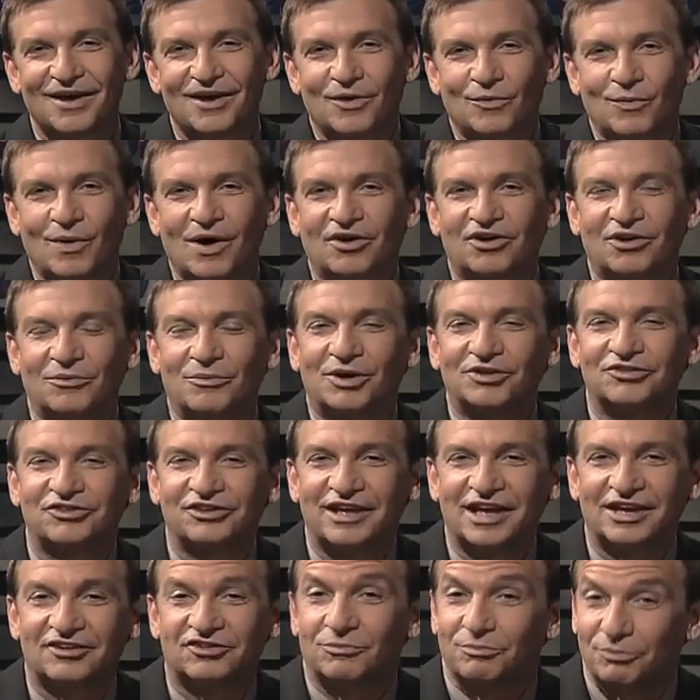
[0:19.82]
Welcome once
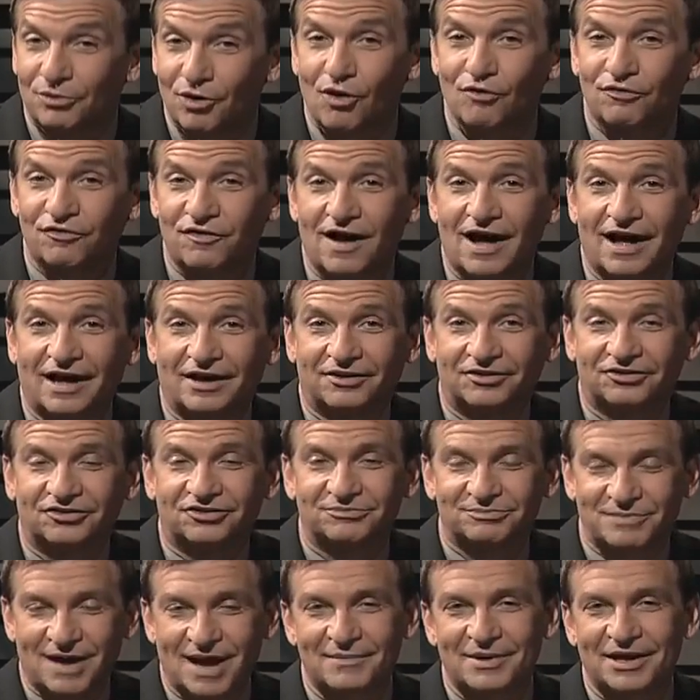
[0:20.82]
again to Profiles.
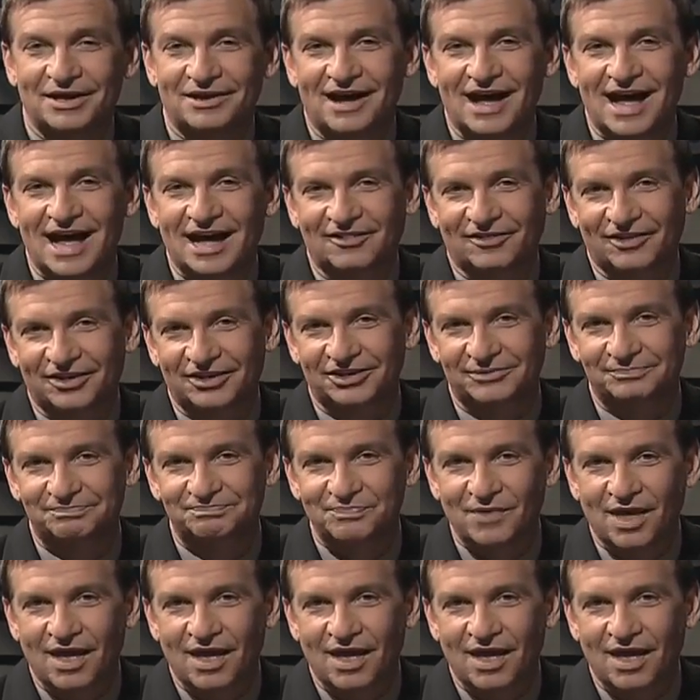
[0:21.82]
I'm Ed Highland.